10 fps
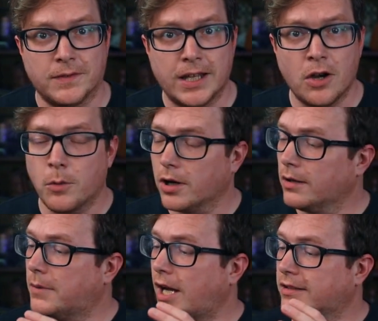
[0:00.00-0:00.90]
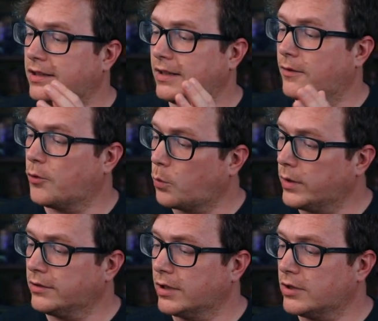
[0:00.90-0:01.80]
video, we're unboxing the
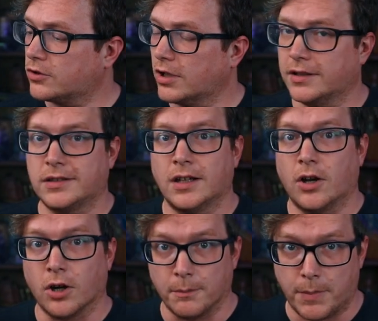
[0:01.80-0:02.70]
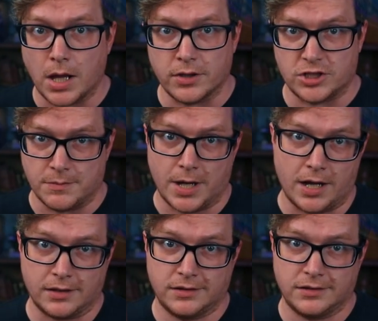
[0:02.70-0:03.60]
Wizarding Trunks Herbology
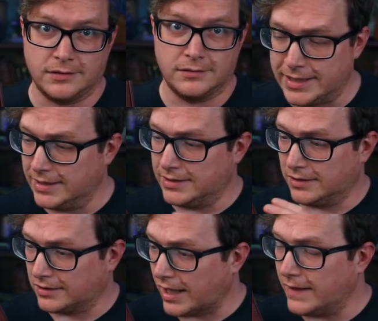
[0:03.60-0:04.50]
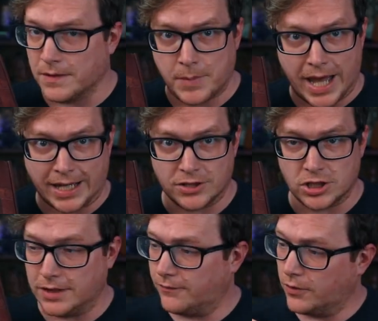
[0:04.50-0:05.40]
Box. I did design the
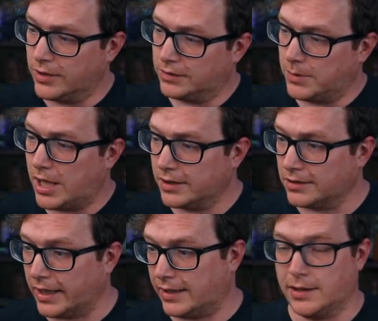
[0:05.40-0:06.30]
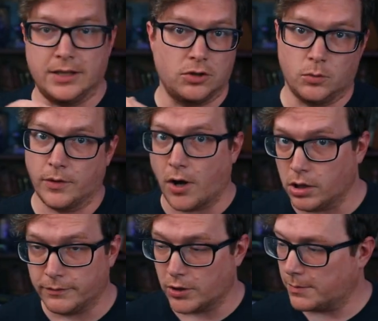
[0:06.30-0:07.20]
packaging for this box like I do with
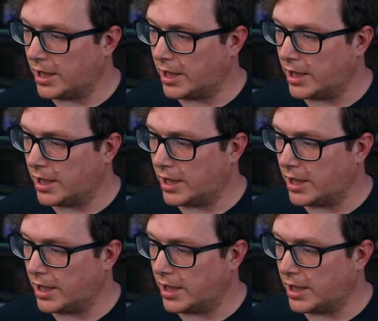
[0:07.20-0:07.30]
all of their